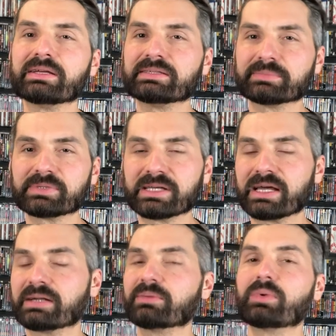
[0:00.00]
he's
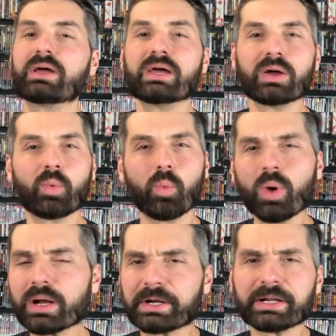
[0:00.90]
upset and
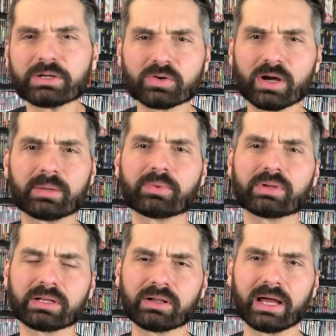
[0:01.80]
what an
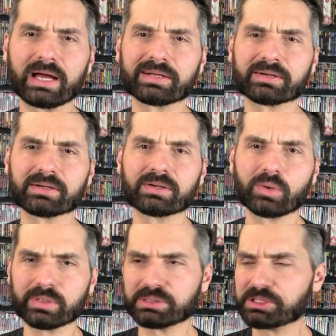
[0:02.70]
incredible little actor.
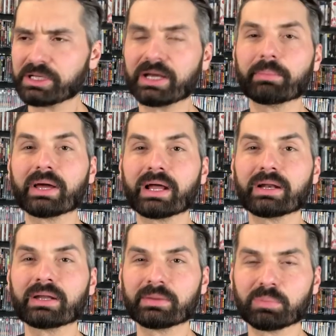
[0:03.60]
Holy shit,
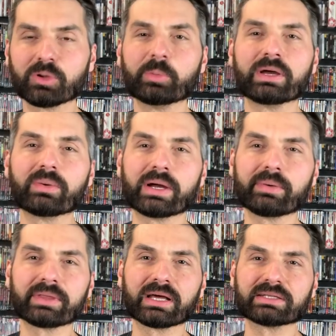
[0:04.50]
man. He blew me away
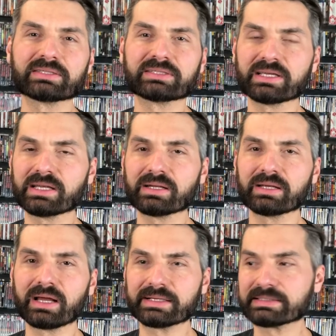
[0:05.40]
with that scene.
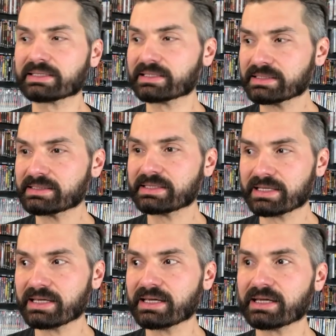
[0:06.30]
I was like, this
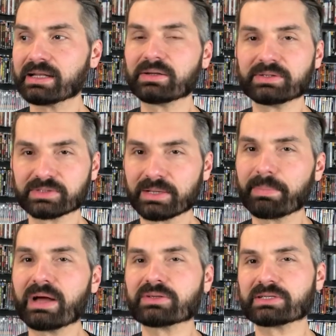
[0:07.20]
kid, he was like
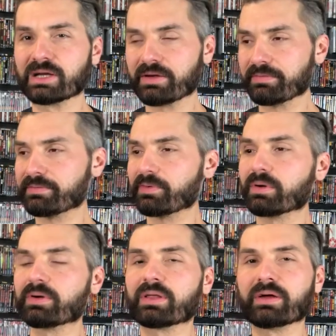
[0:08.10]
bouncing off and
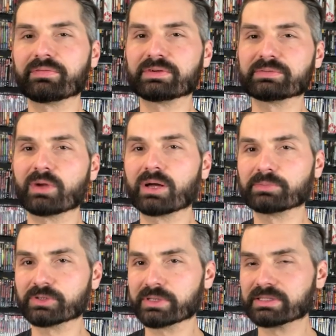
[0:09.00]
forth of his
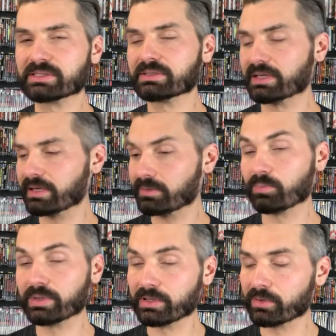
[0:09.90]
mom, Joyce, like
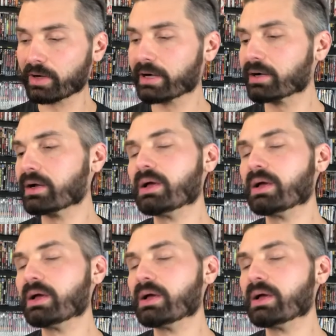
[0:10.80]
Winona Ryder.